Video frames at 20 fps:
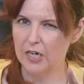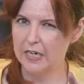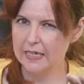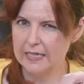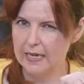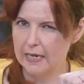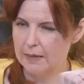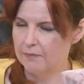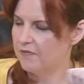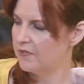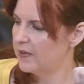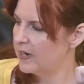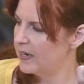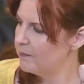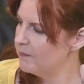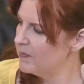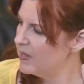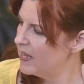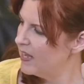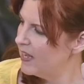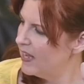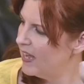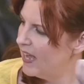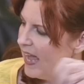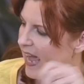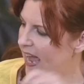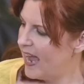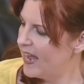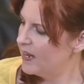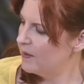time frame.
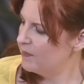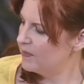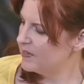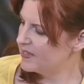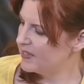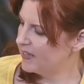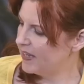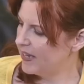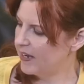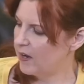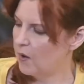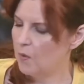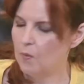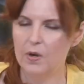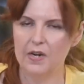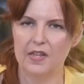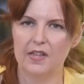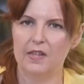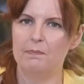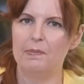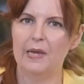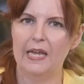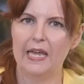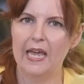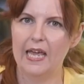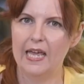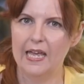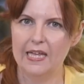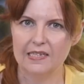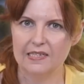And it was like one of the big
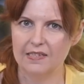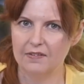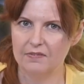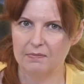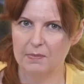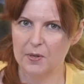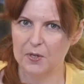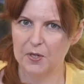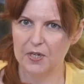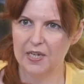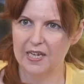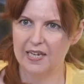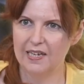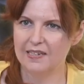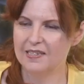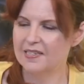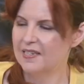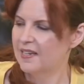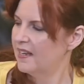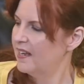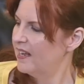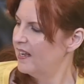hits of market.